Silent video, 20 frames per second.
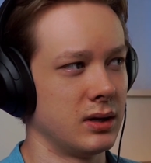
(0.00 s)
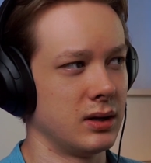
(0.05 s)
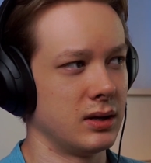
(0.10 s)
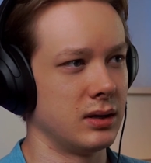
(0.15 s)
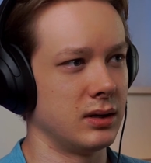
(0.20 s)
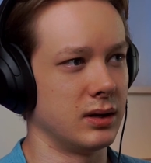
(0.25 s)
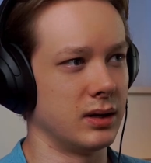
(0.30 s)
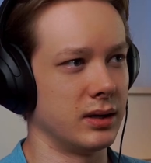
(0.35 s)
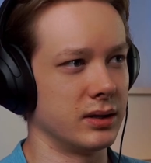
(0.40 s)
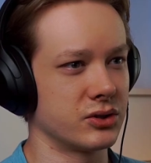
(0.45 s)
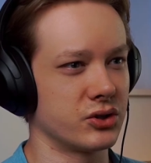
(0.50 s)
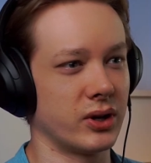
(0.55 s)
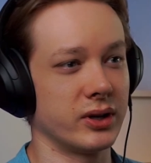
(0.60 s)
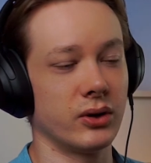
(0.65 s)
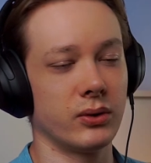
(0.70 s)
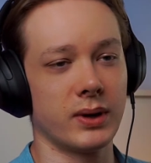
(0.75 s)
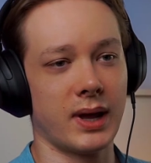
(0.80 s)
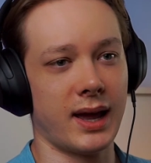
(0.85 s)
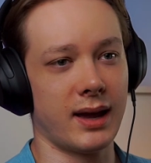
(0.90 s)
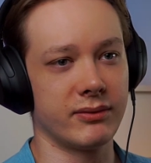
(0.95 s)
So I
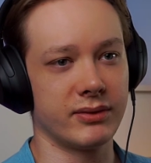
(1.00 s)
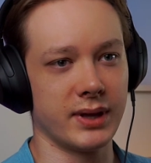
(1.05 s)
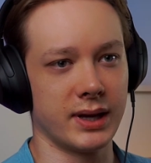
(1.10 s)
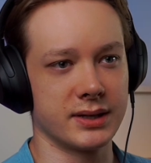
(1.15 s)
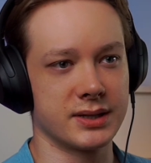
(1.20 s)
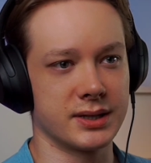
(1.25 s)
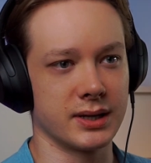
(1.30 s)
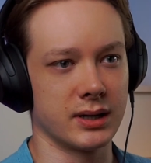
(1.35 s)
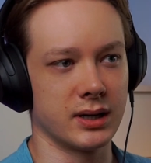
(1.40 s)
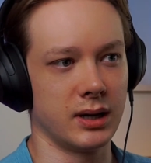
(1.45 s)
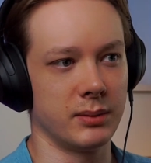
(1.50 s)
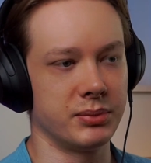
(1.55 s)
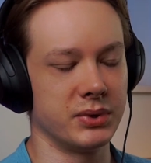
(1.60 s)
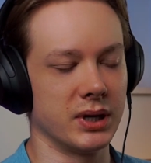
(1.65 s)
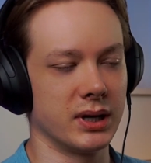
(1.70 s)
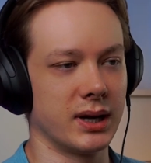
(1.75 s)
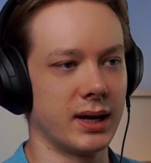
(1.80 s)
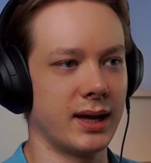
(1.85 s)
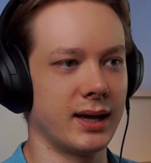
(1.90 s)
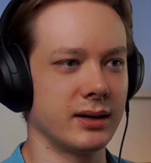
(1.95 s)
don't have that set up yet.
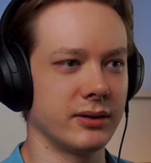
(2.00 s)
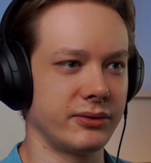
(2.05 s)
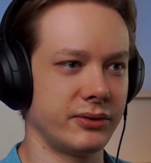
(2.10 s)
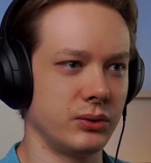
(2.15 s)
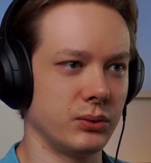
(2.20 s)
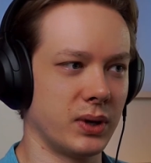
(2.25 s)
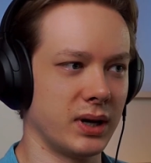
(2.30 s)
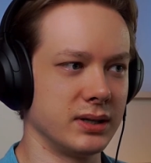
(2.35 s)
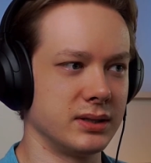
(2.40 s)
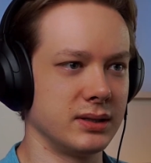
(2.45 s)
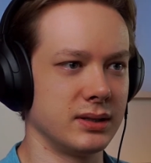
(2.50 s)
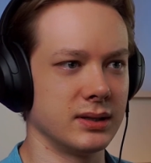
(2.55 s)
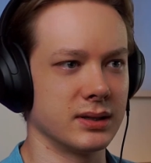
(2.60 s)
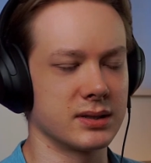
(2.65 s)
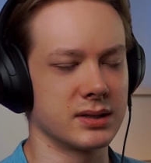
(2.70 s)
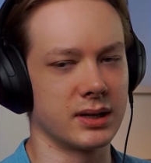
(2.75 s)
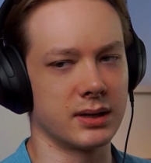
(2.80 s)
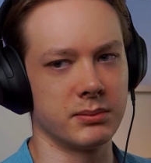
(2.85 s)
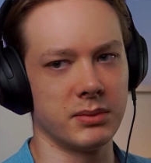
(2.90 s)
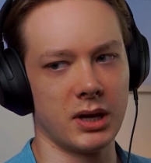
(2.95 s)
I had a few ideas,
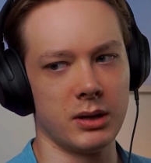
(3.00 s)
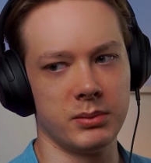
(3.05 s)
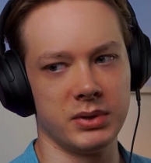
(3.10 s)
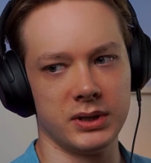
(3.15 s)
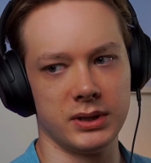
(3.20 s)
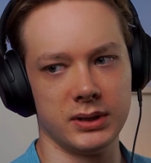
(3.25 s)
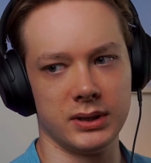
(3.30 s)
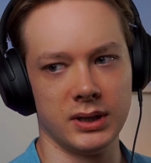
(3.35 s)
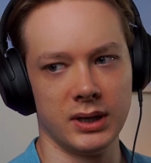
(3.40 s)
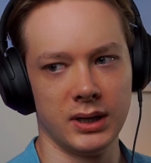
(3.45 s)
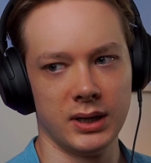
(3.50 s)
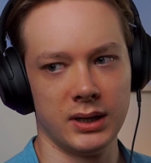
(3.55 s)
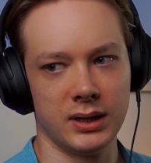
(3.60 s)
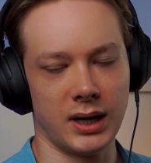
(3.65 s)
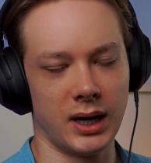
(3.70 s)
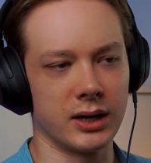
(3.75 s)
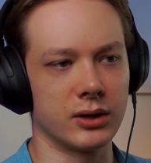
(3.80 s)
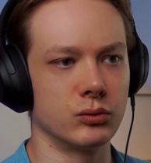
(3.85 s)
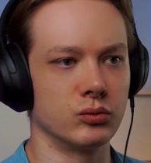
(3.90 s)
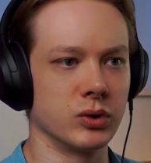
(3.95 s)
like maybe
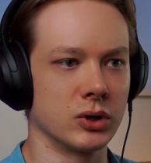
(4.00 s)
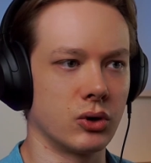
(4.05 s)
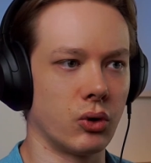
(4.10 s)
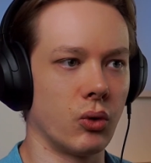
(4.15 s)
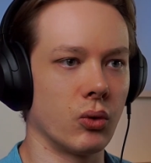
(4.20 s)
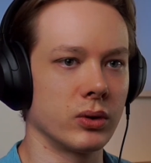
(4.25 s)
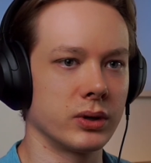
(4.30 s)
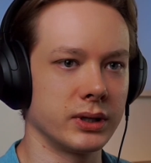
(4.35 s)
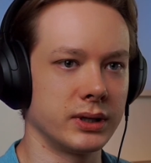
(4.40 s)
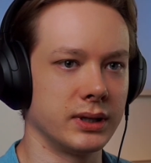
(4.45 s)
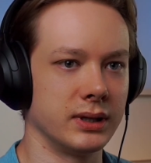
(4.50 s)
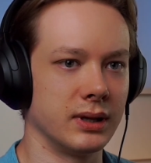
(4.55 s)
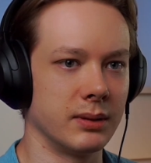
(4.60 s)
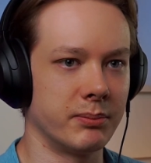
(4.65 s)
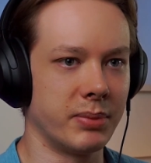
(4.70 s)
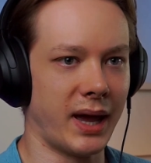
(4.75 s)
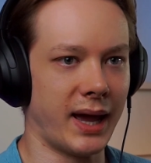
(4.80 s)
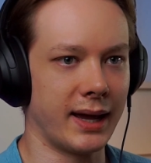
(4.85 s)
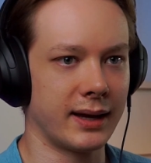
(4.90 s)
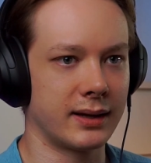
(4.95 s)
I could record it in the
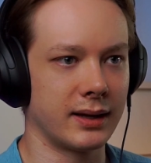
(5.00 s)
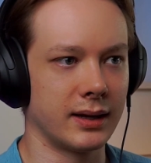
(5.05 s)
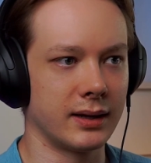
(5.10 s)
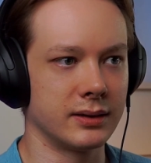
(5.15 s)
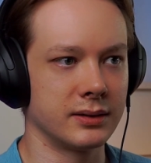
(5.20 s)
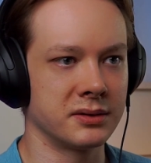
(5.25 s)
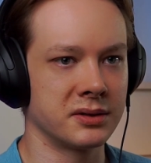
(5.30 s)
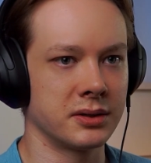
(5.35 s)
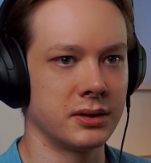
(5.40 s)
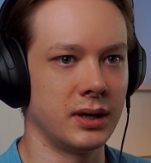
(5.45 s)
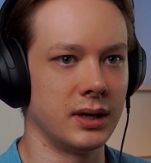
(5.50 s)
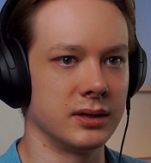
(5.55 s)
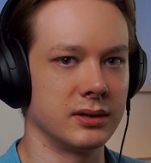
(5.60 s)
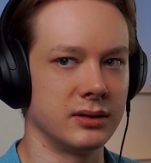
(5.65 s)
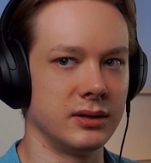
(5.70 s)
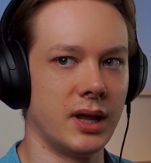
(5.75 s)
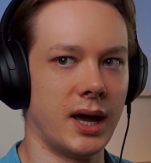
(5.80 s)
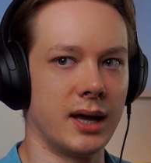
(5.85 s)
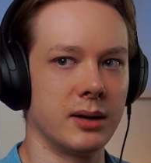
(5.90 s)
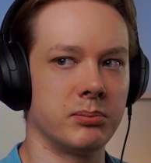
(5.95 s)
back end and
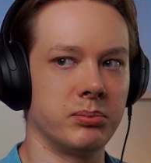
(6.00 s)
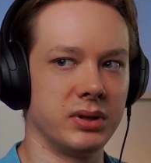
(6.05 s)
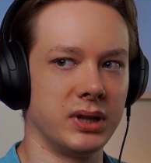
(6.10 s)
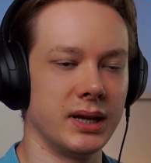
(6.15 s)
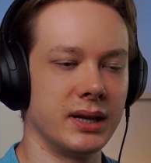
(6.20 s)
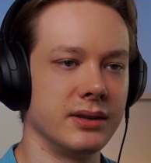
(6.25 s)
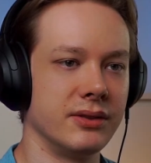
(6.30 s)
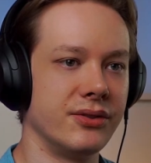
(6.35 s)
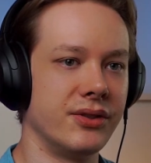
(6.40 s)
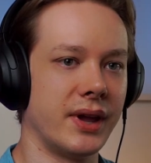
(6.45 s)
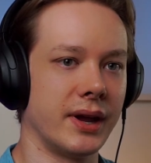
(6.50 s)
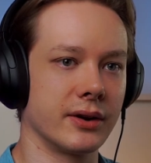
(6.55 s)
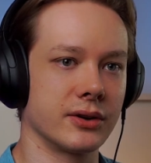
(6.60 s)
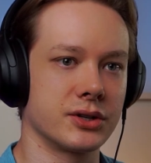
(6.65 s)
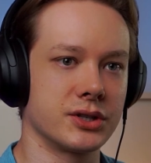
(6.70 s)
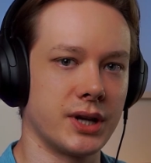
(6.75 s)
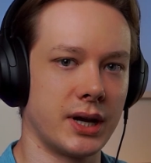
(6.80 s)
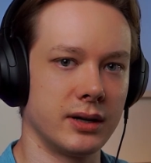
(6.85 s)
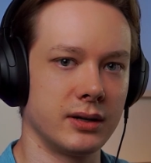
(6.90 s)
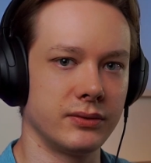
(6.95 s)
not play their
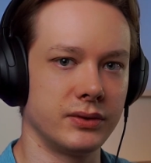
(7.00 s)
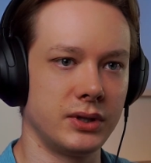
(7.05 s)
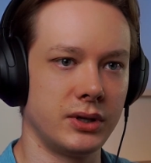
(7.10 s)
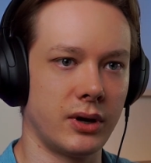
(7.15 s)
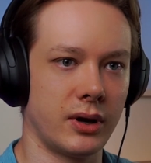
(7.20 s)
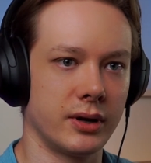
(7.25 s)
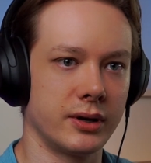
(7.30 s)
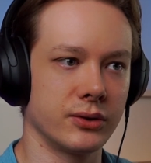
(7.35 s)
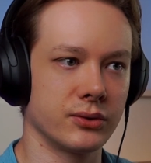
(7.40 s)
side of the audio.